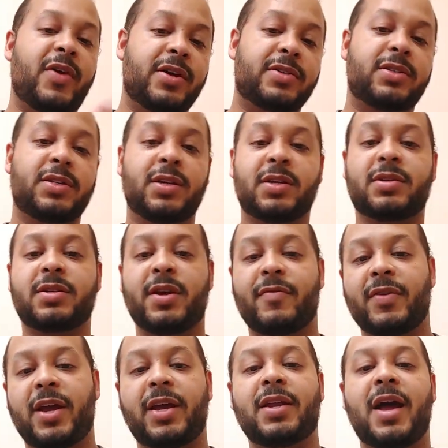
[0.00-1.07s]
6,
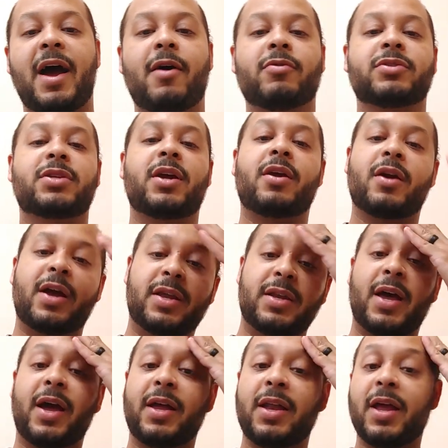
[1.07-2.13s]
7, 8 hours there at
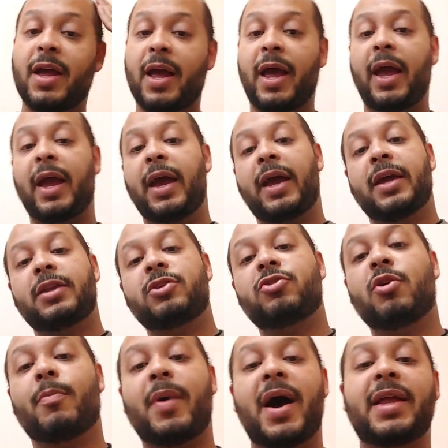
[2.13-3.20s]
night, and
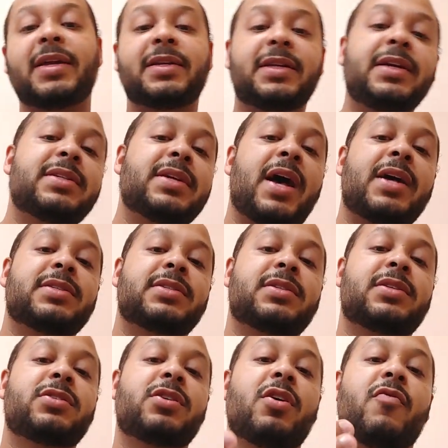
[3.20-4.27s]
your body detoxes
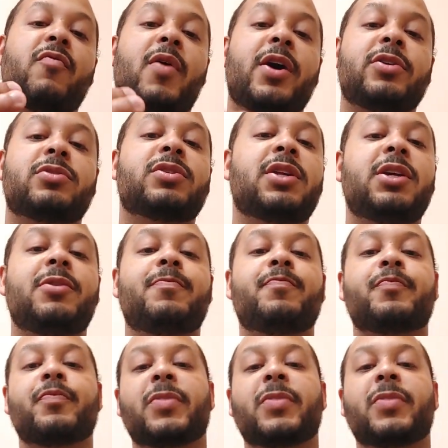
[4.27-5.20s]
itself while you sleep.